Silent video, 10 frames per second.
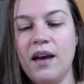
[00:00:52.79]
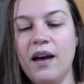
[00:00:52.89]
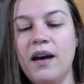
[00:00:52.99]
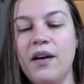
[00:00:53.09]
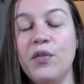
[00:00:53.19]

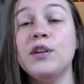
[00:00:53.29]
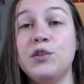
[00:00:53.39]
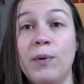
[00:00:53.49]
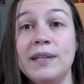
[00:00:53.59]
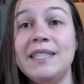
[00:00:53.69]

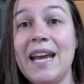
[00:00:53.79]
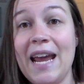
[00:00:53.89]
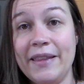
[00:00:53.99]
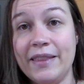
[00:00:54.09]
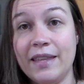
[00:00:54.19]

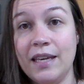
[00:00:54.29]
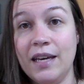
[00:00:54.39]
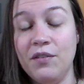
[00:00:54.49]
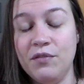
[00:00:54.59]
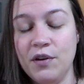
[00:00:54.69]
28th
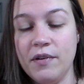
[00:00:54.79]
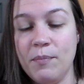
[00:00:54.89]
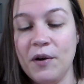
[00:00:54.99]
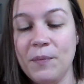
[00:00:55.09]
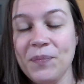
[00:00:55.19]
of
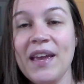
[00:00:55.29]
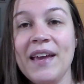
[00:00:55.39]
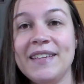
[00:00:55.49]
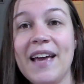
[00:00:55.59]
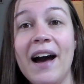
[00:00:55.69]
November.
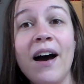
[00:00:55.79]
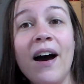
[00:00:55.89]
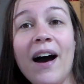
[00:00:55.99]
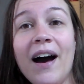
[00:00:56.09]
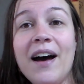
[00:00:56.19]
Yeah,
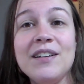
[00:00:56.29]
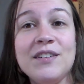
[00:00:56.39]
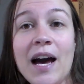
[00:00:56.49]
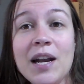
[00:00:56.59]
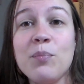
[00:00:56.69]

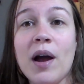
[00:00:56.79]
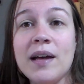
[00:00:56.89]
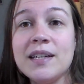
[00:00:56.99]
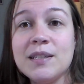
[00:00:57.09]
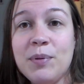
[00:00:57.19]
not a
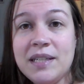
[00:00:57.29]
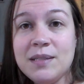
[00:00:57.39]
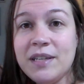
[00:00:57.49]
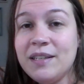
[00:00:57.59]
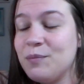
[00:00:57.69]
product
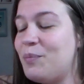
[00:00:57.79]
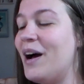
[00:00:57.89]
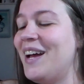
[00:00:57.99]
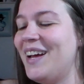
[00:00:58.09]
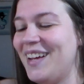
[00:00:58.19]
placement, but